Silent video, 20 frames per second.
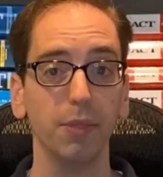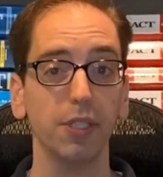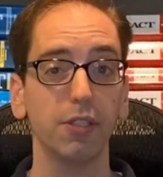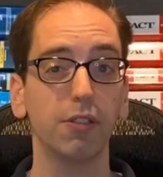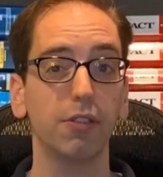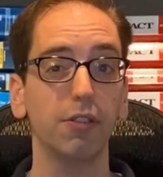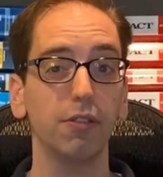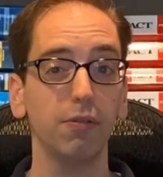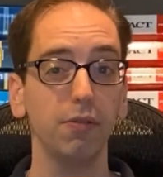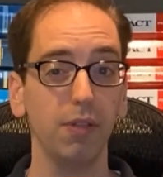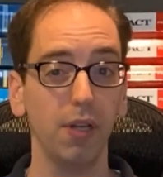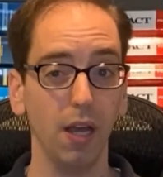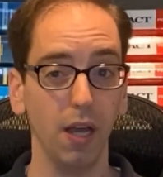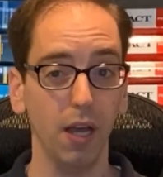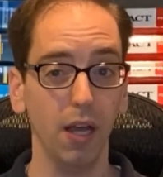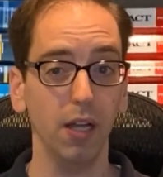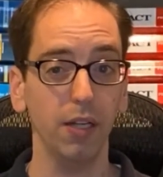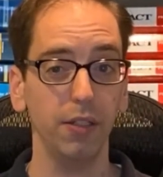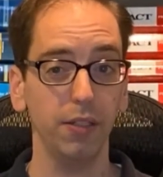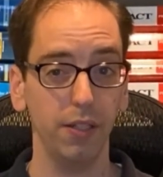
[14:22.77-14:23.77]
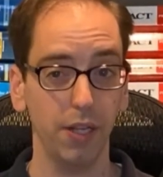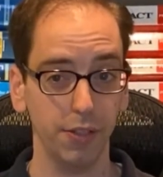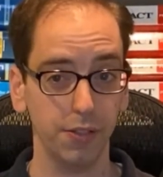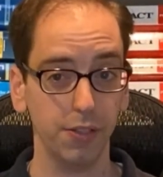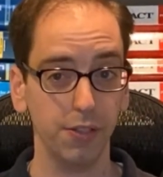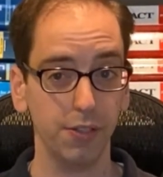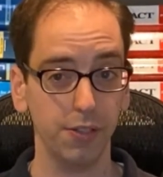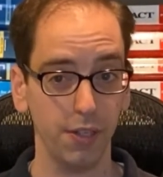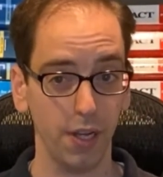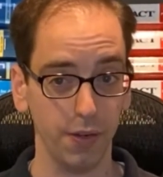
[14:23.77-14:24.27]
do not
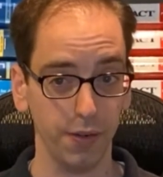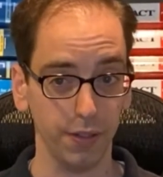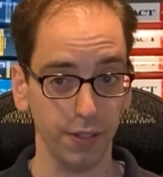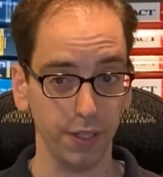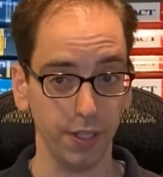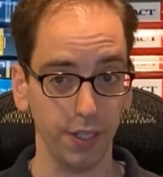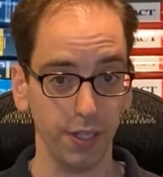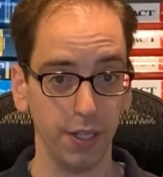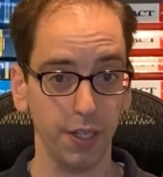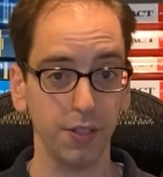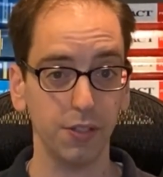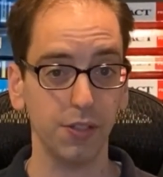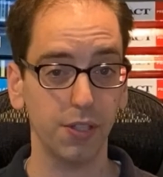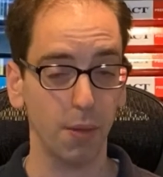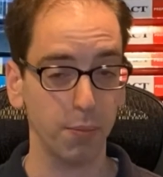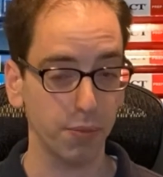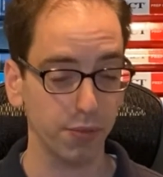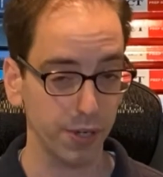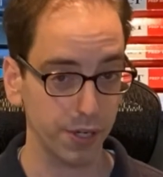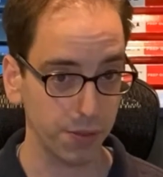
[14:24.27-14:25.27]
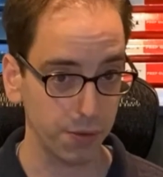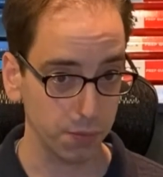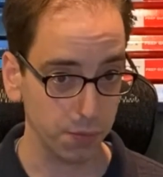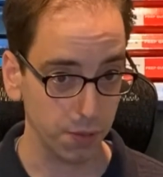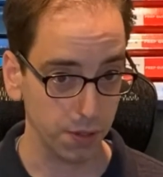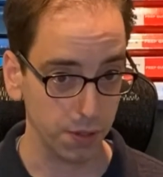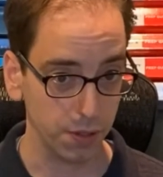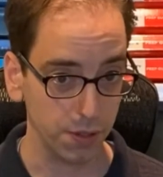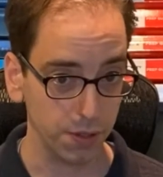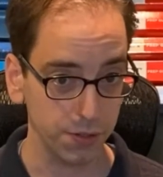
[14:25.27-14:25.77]
necessarily separate the
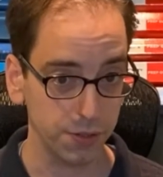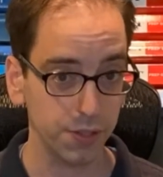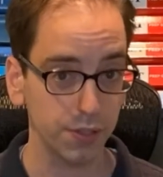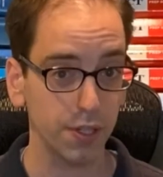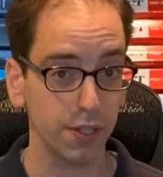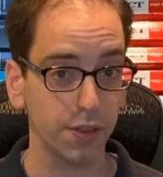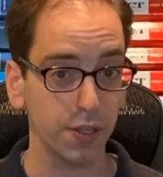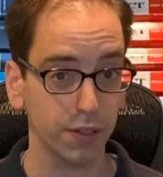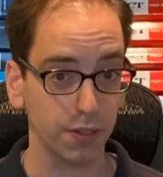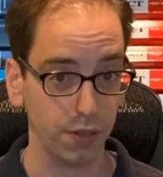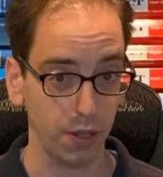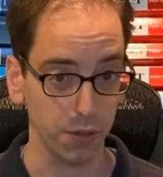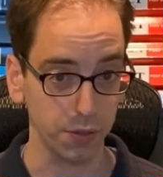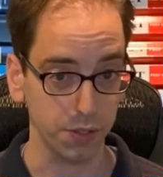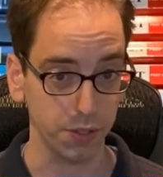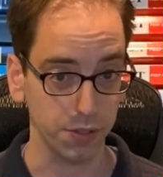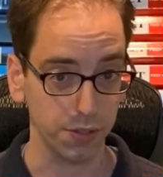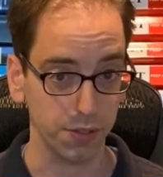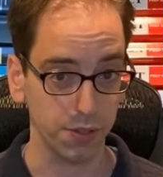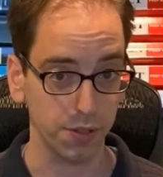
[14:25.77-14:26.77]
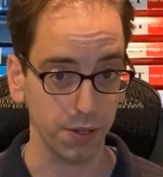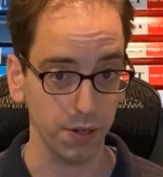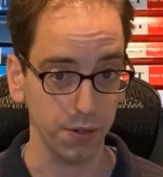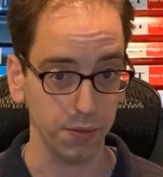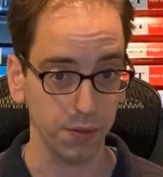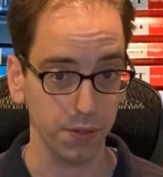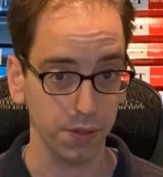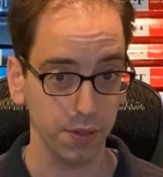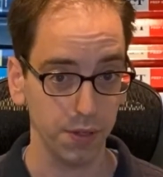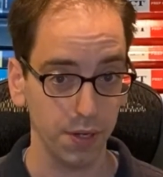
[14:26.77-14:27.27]
words that they're closest to.
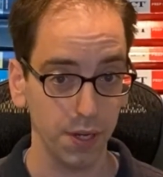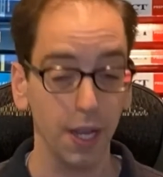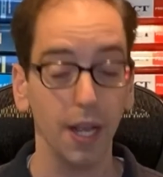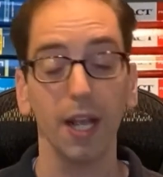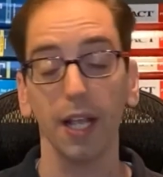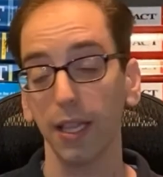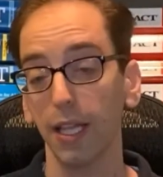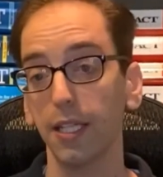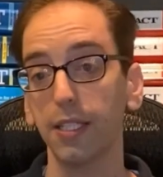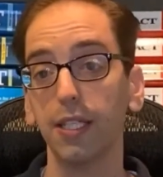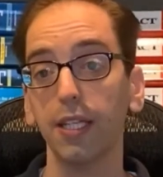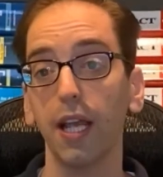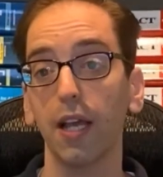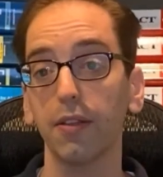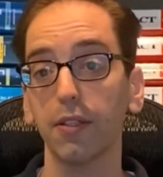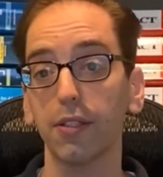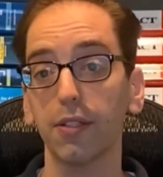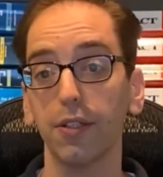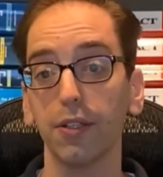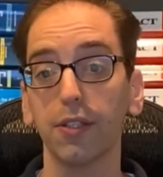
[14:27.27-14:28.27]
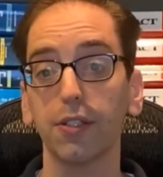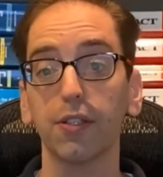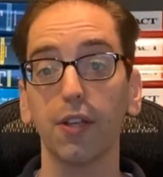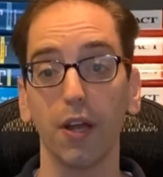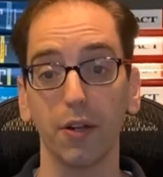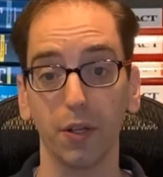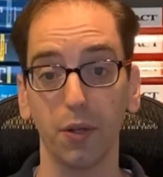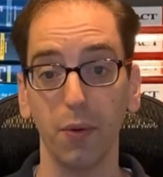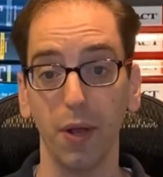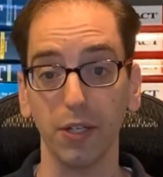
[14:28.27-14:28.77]
Let's see how this looks on a
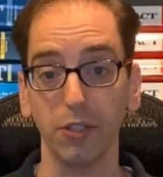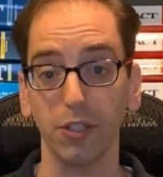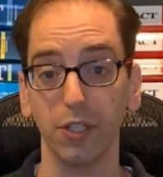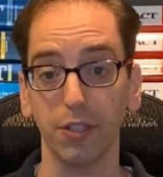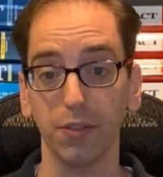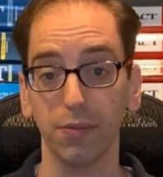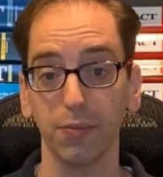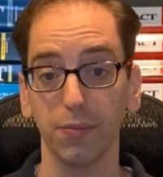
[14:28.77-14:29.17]
question.